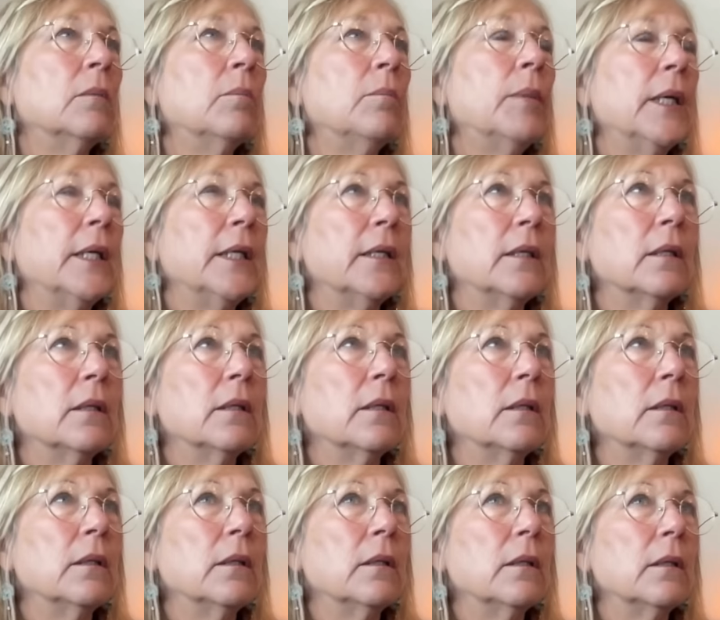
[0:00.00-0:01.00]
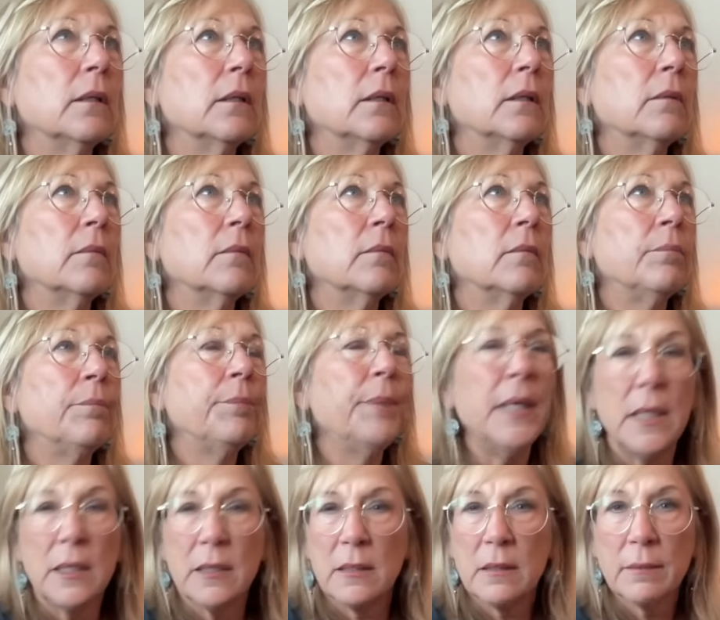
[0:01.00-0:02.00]
but
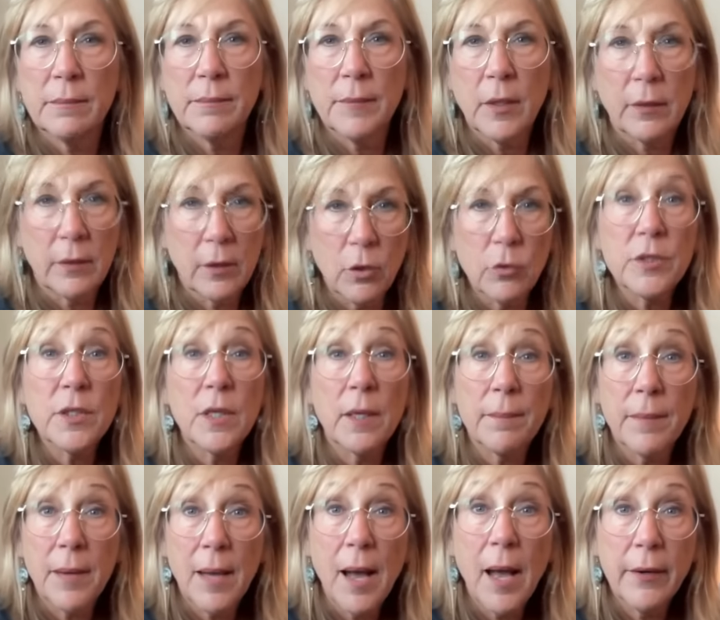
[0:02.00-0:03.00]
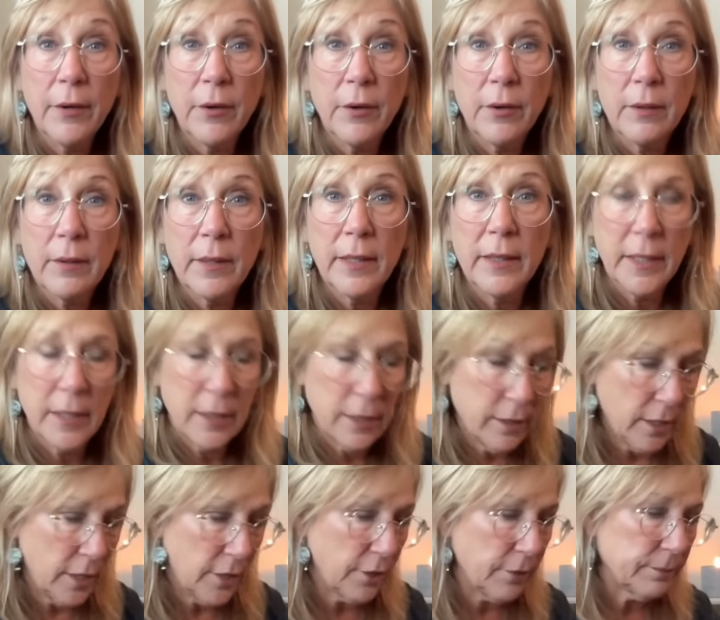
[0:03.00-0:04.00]
peaks goes up higher at the end of
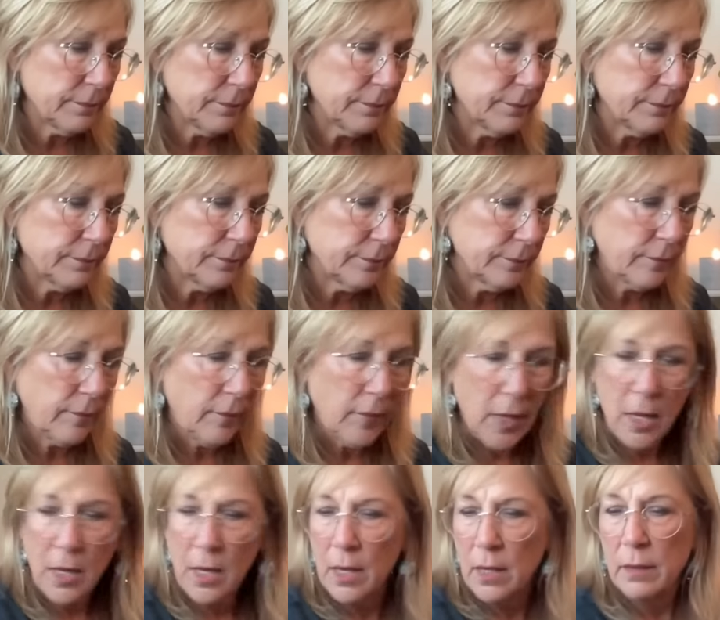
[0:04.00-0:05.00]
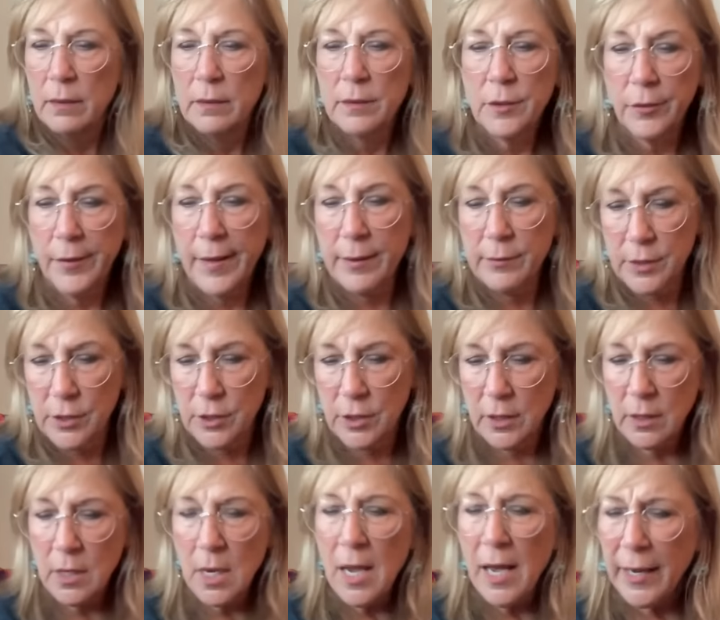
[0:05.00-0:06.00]
the year. So that was
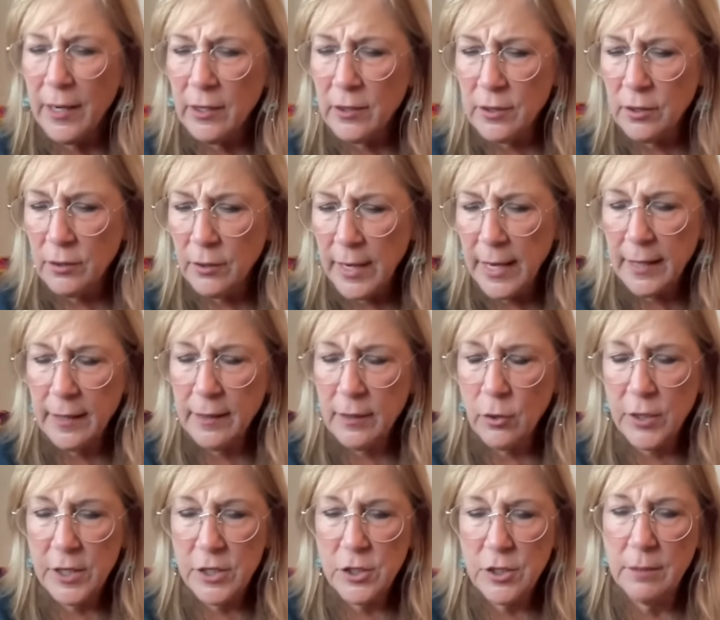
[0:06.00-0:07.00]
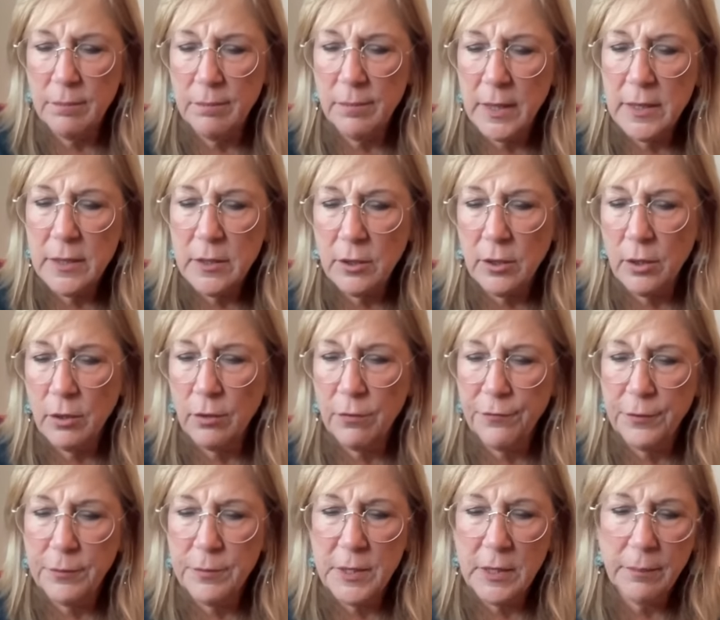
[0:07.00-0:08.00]
good. I also had a question months ago
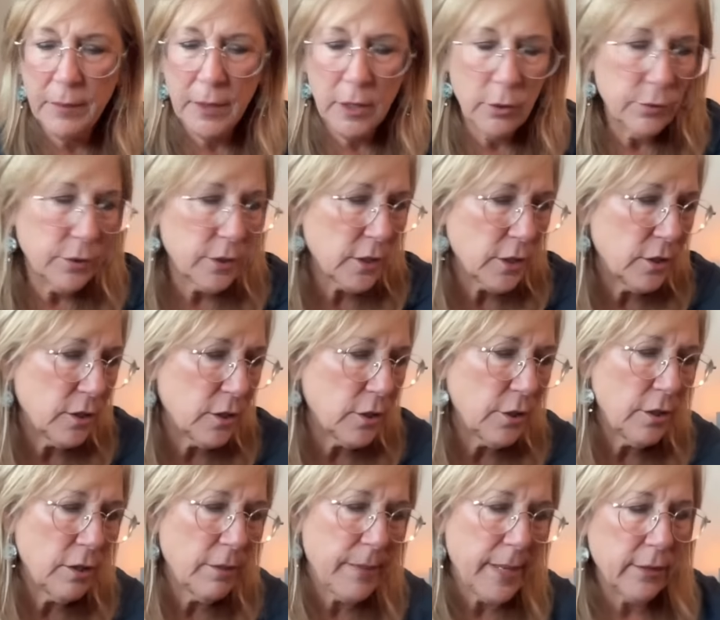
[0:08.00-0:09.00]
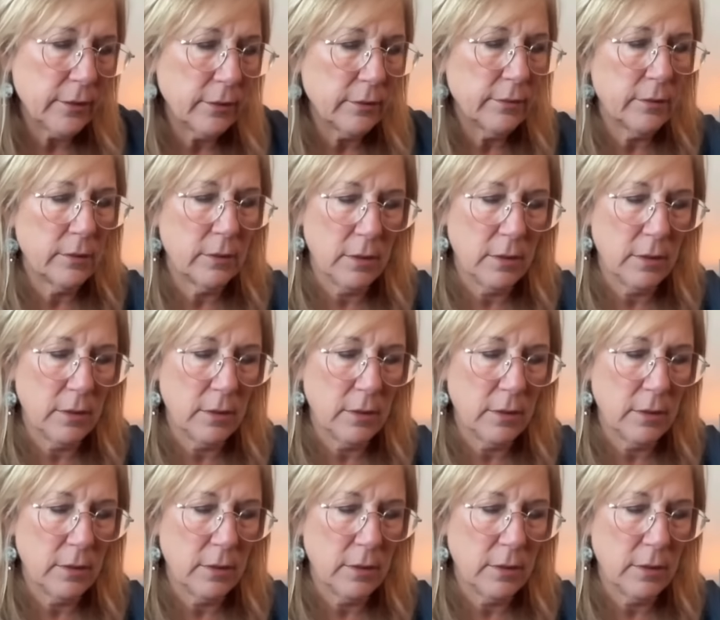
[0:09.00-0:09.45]
from somebody who was concerned about